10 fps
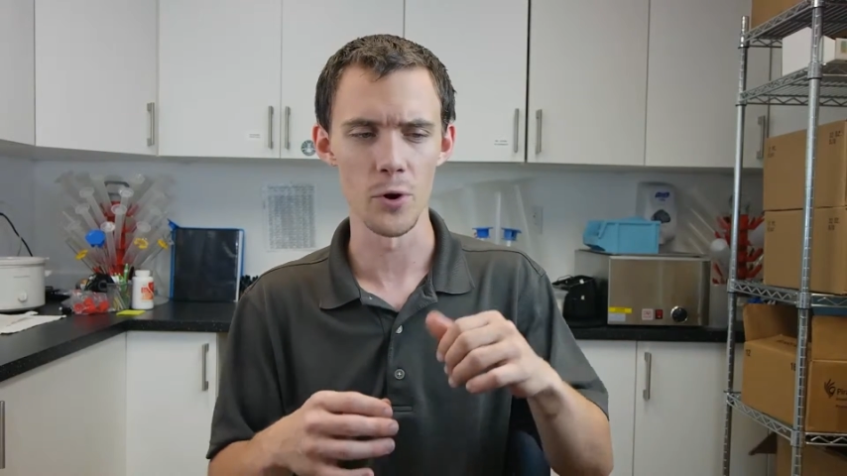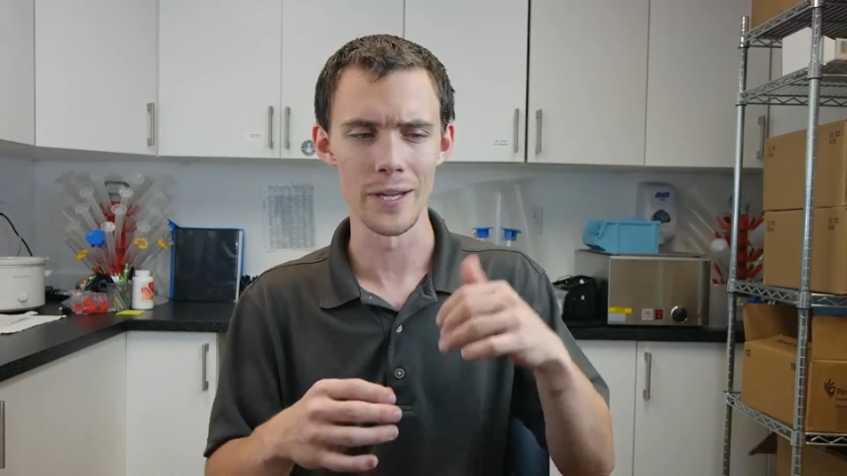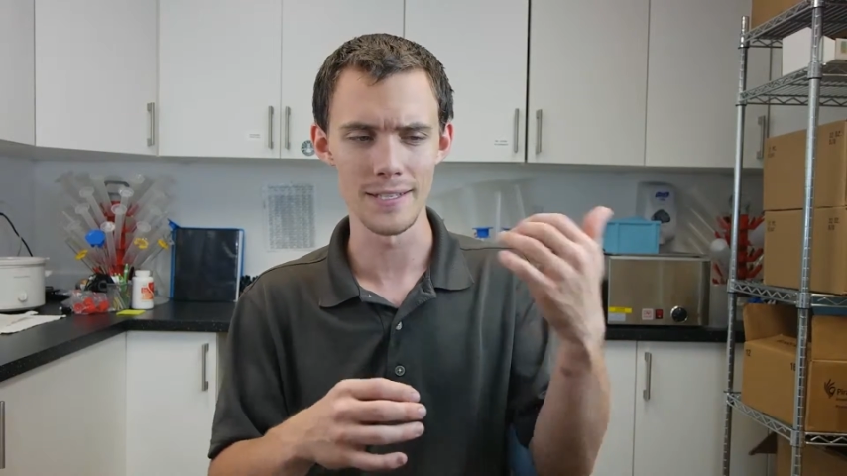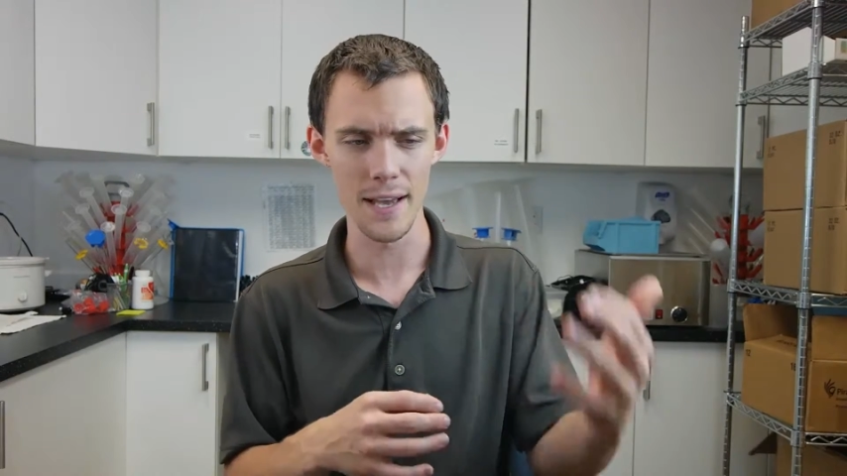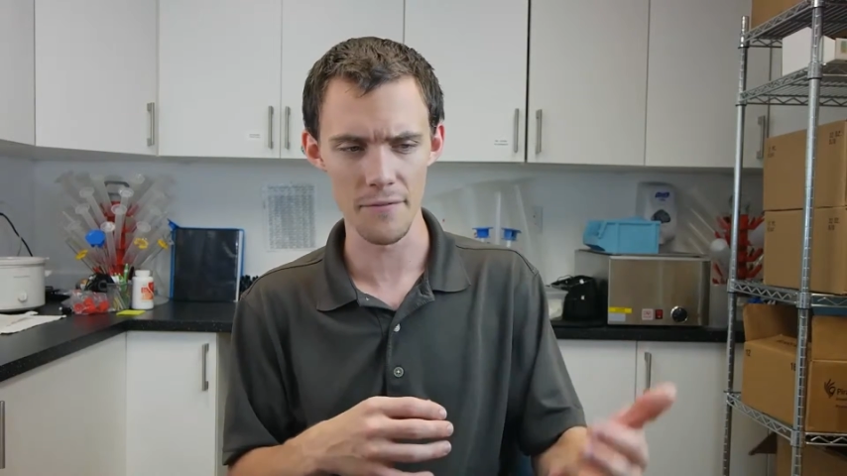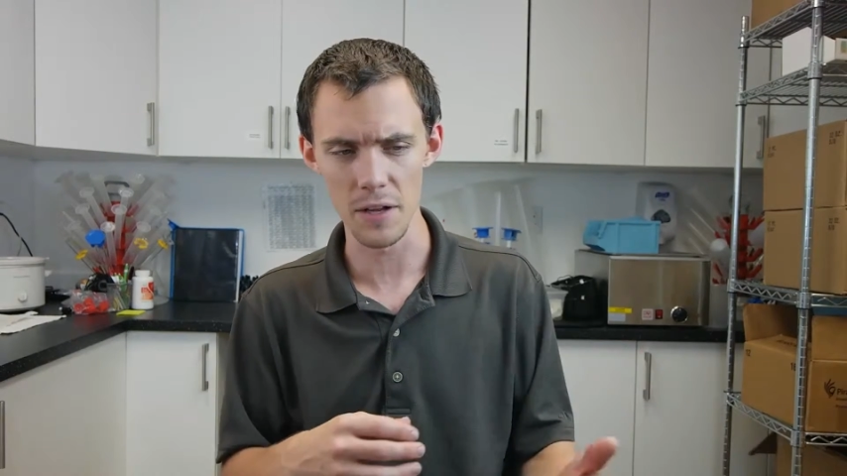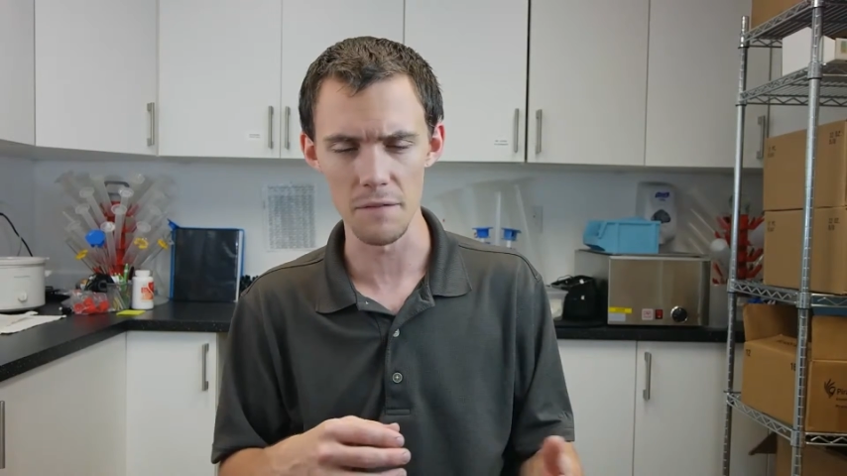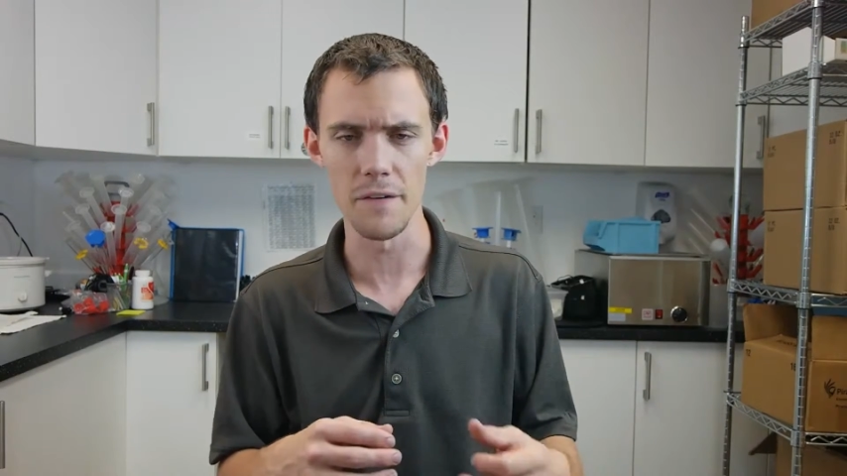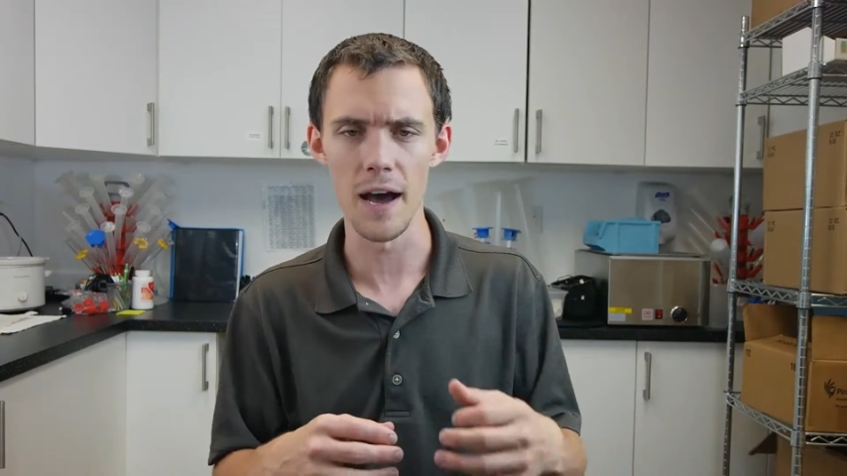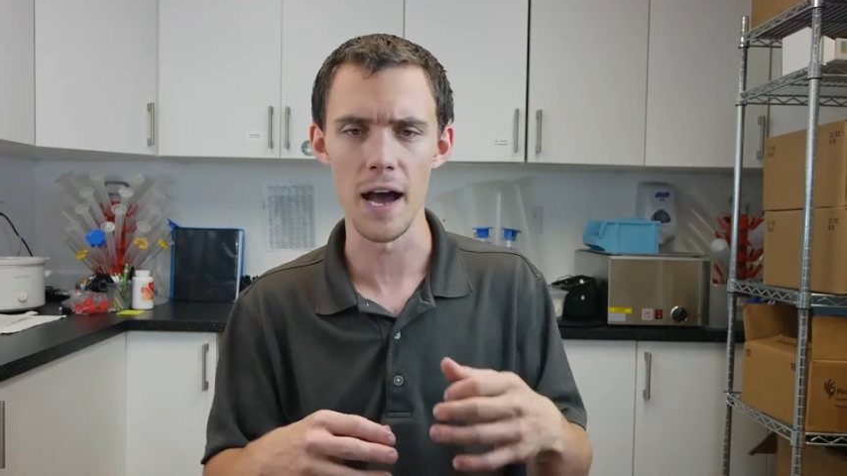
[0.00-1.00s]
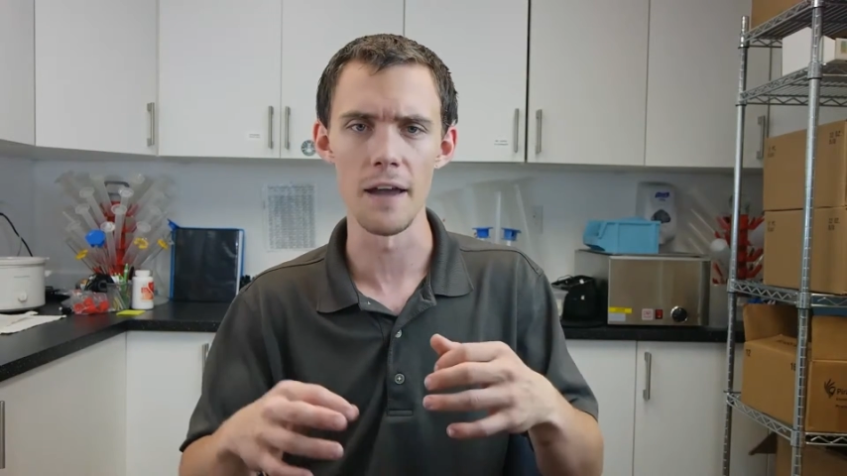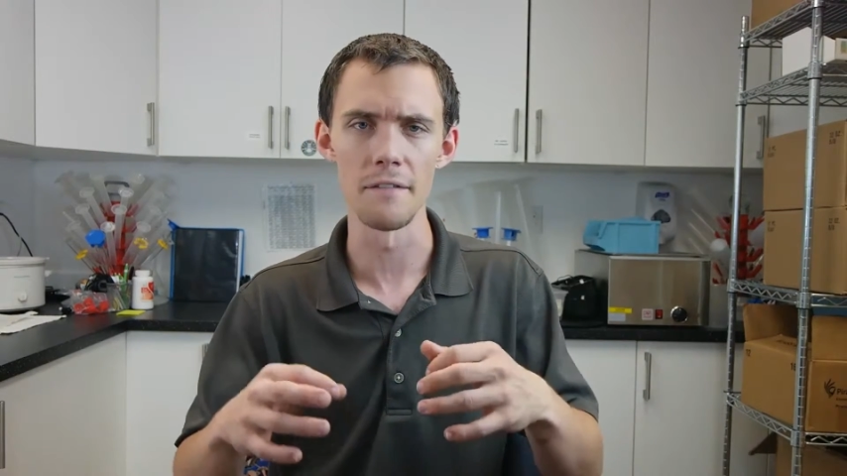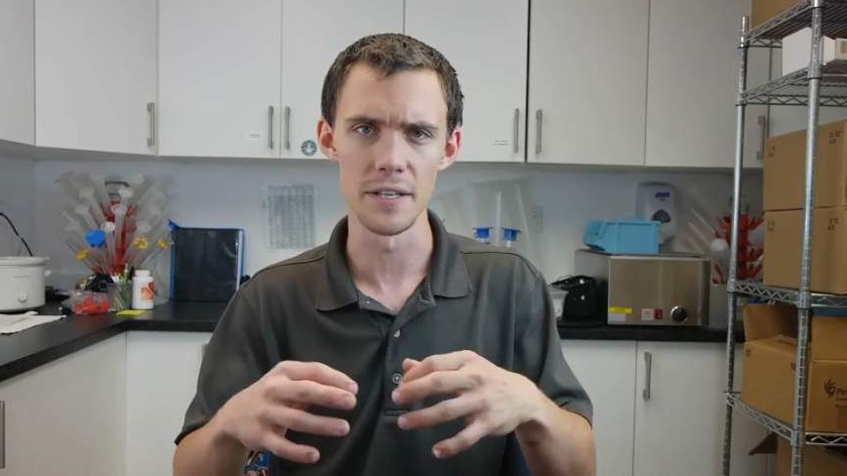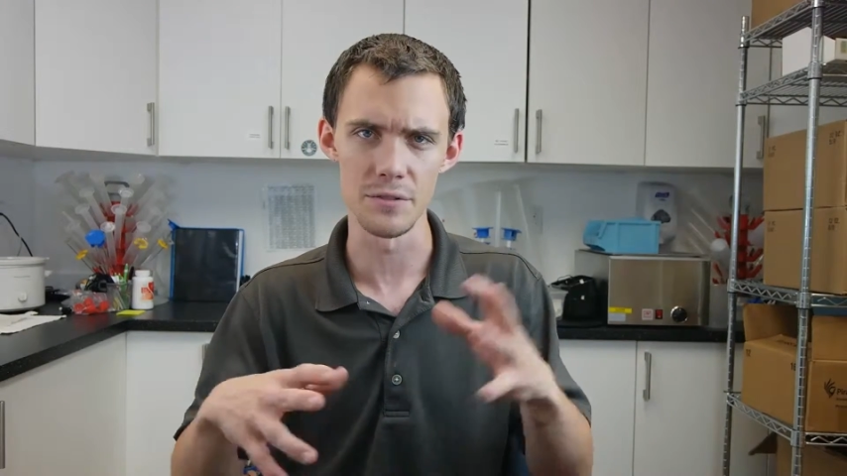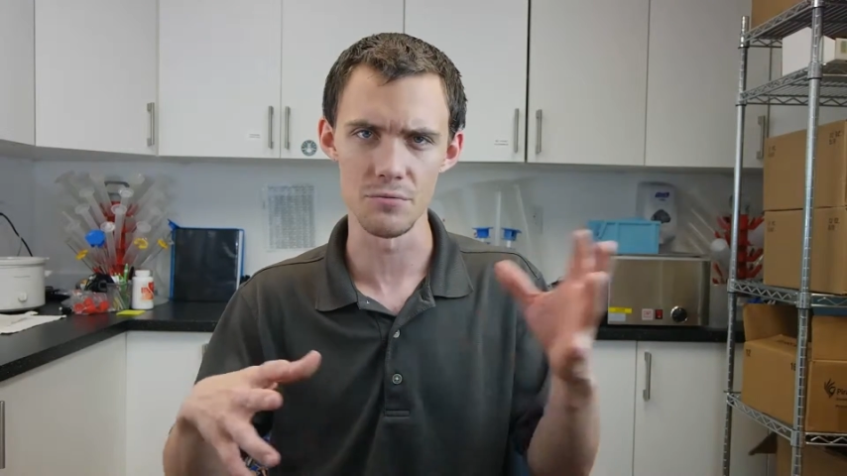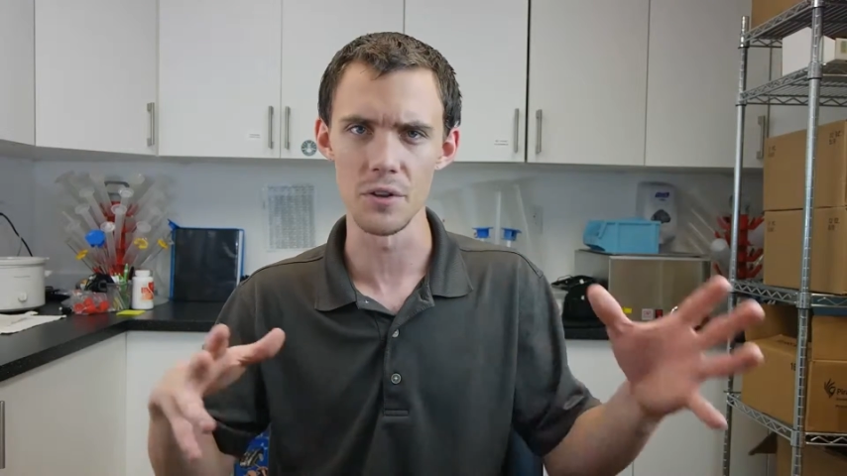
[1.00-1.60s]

point 75 is